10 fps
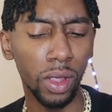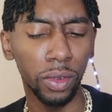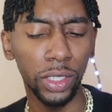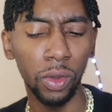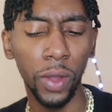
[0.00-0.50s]

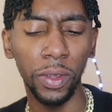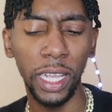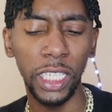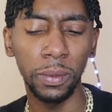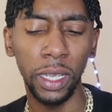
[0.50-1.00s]
We saw what to
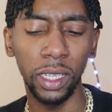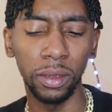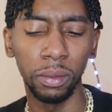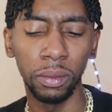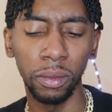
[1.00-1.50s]

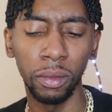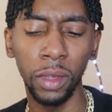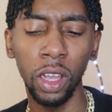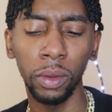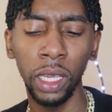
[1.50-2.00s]
expect.
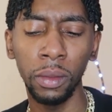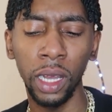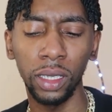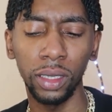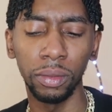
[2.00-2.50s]
Big up
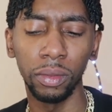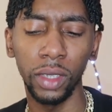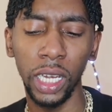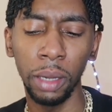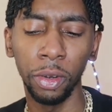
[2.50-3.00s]
Kickbacks,
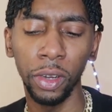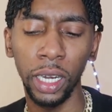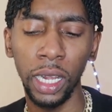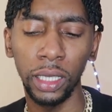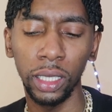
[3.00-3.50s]
them
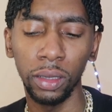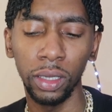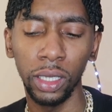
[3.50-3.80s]
create that.